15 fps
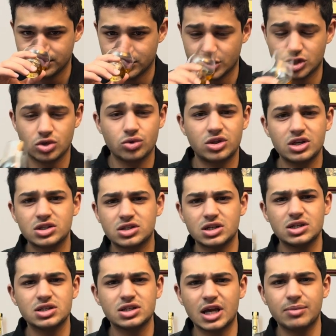So this
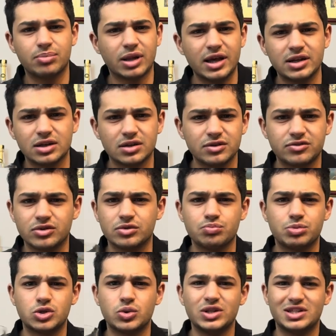is a blend of
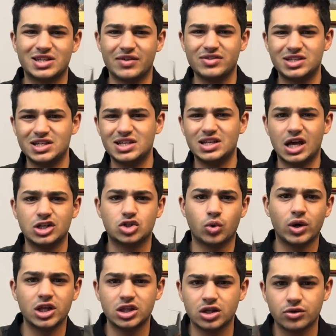between 17 and
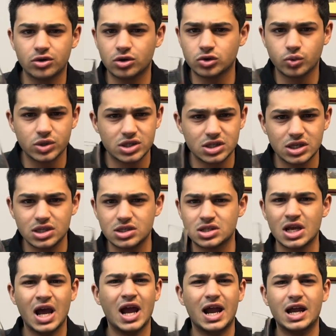23-year-old whiskeys.
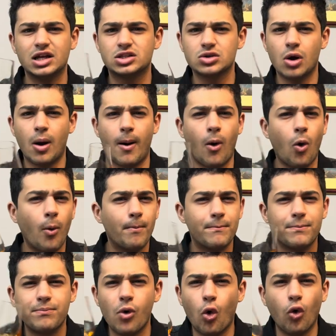It's
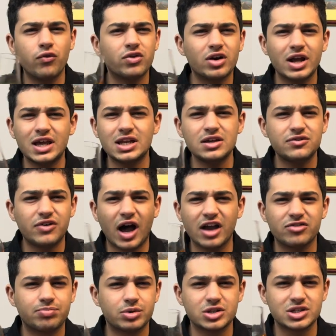over
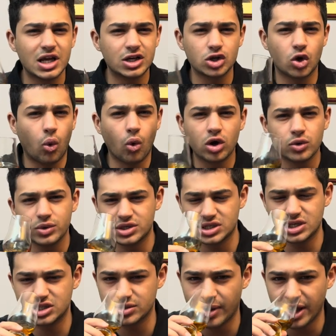85% corn
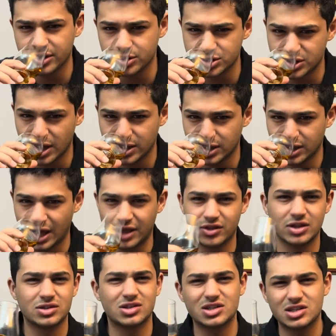whiskey to my understanding, and
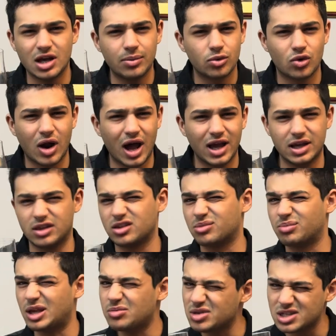then some rye, and there
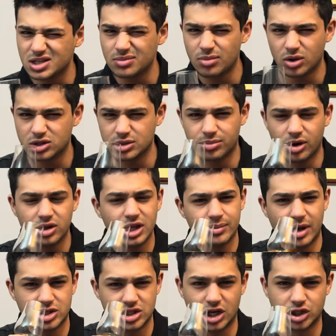may be some malted barley. I'm
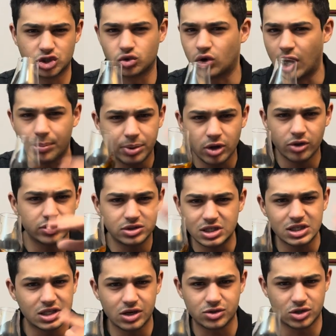actually not sure. I'll put all the
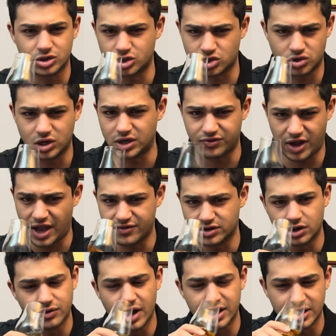details on your screen if I haven't
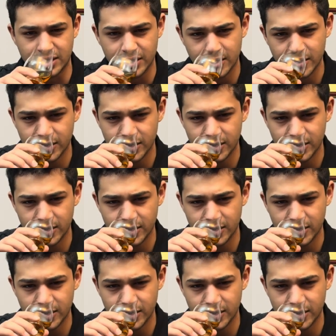already.